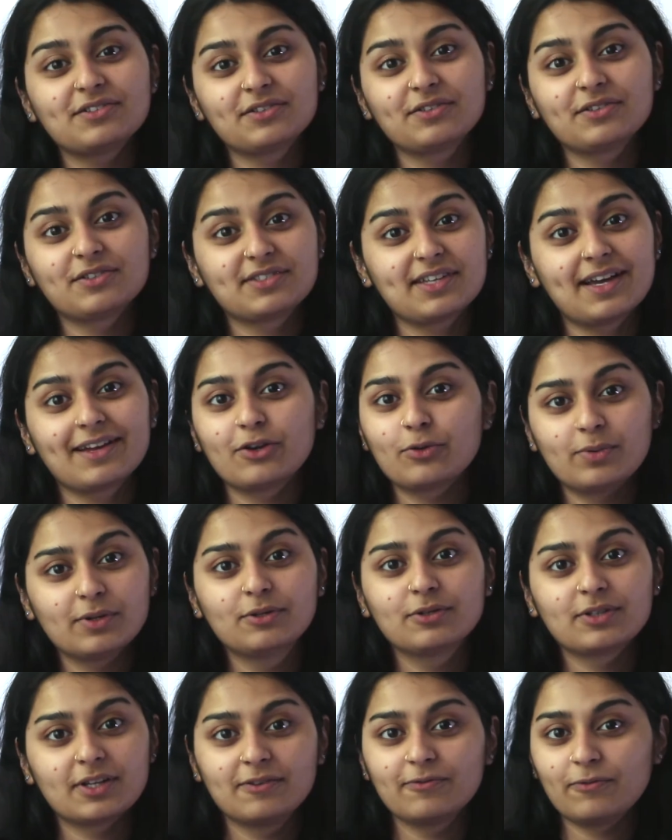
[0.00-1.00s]
the sign you've been
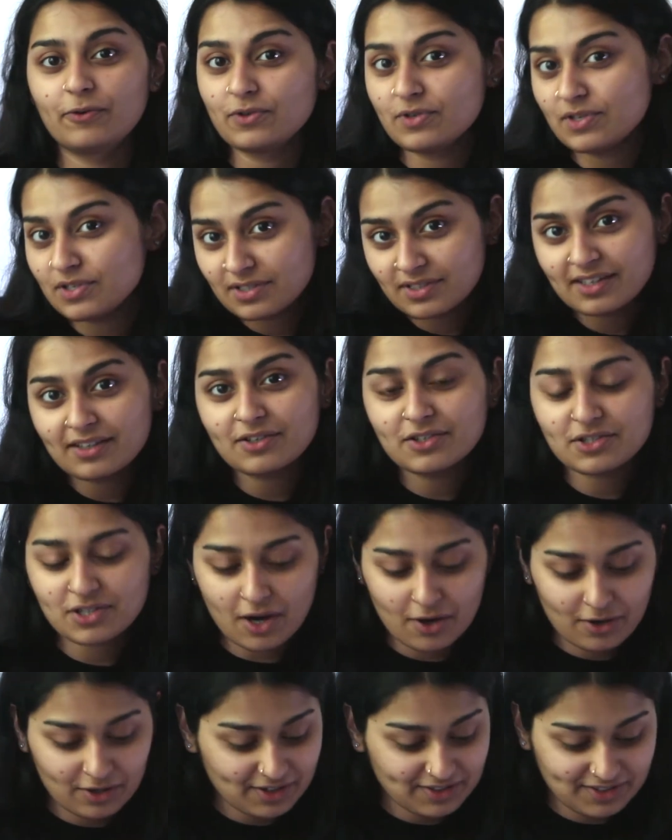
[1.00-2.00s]
looking for. Just take a
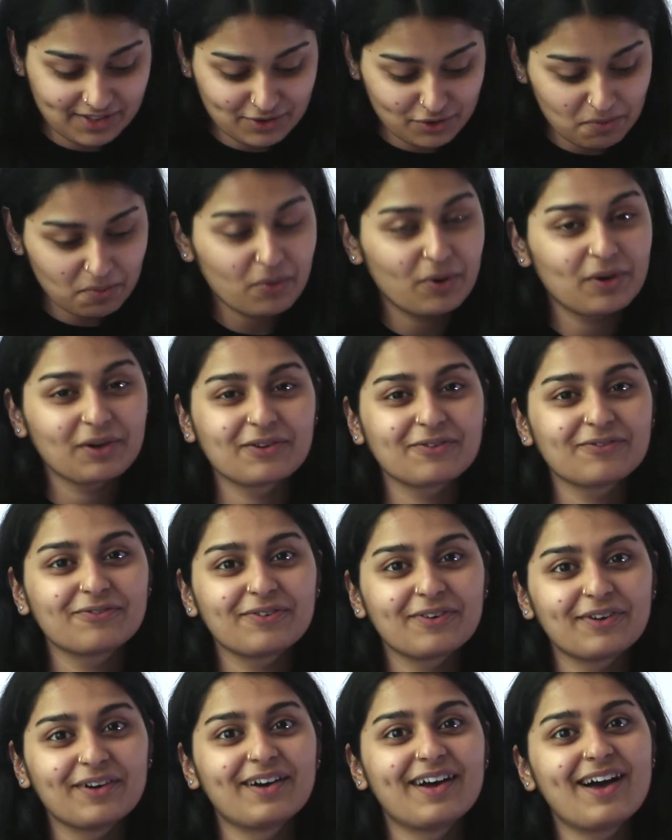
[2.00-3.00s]
shower, because there's no point of
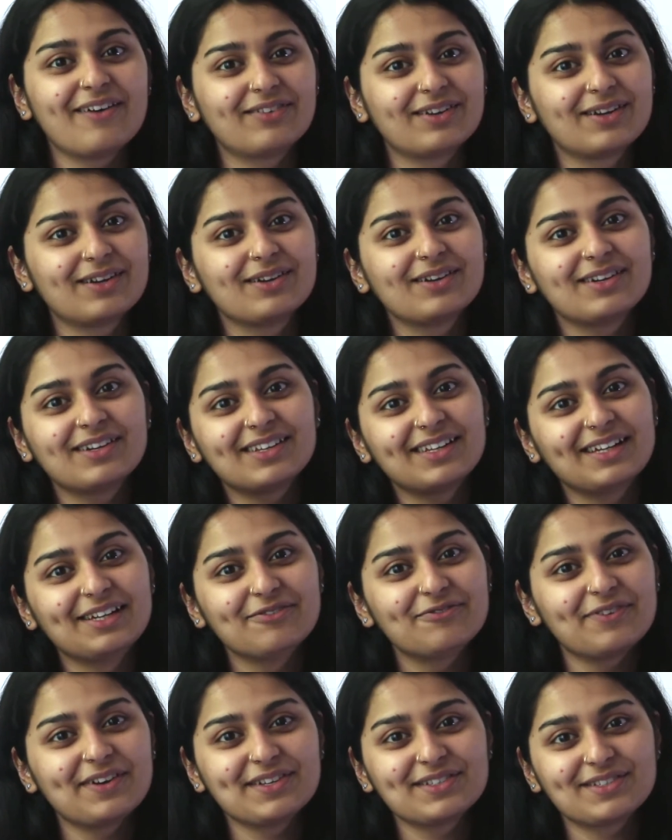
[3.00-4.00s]
having clean
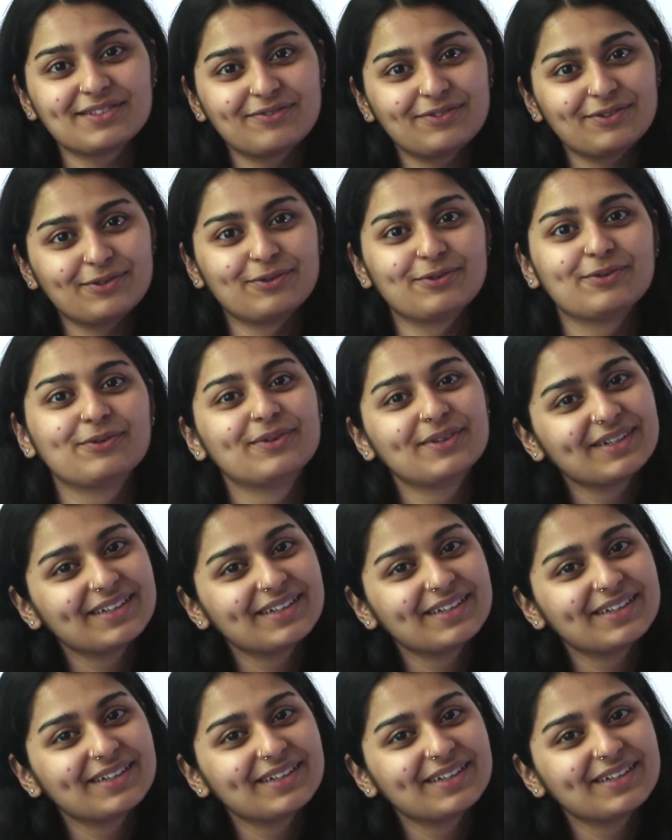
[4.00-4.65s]
face if you